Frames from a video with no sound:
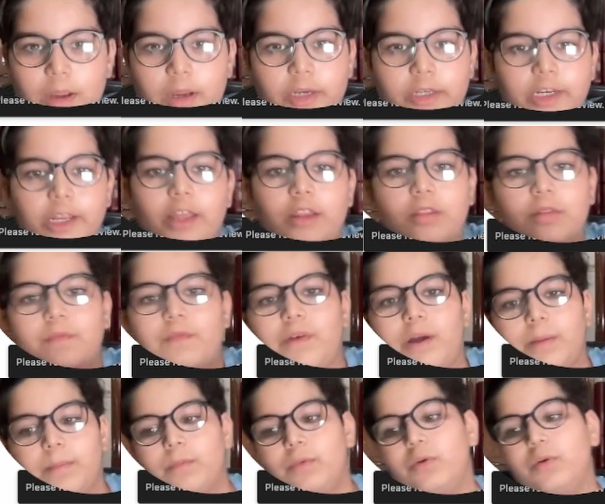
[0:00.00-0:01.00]
It has
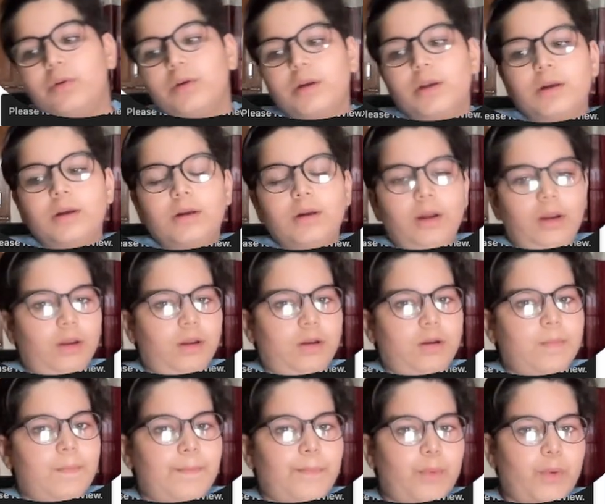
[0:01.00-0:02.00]
one more
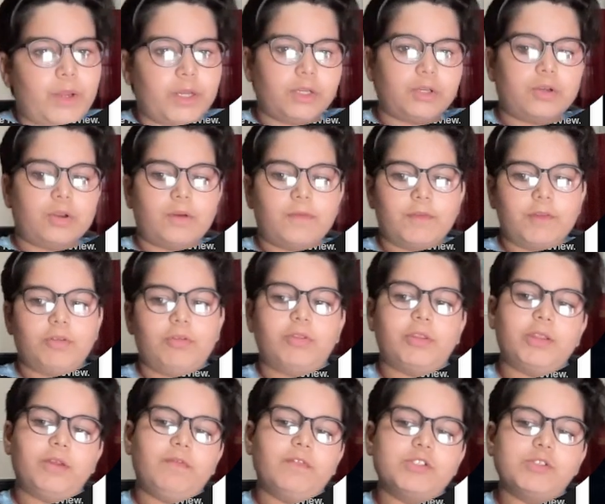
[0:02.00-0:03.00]
point of
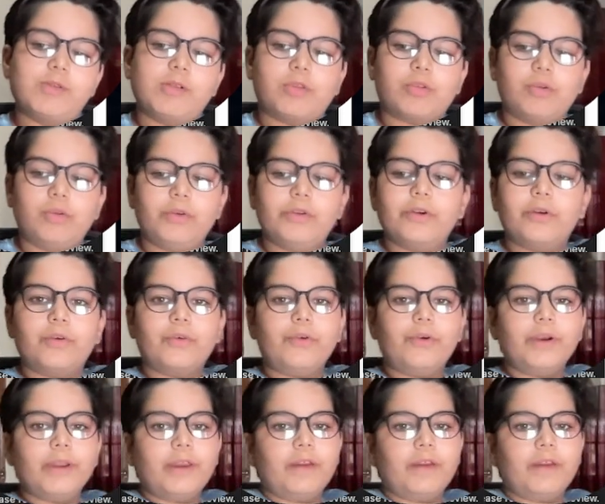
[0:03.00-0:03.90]
using Visual Studio Code.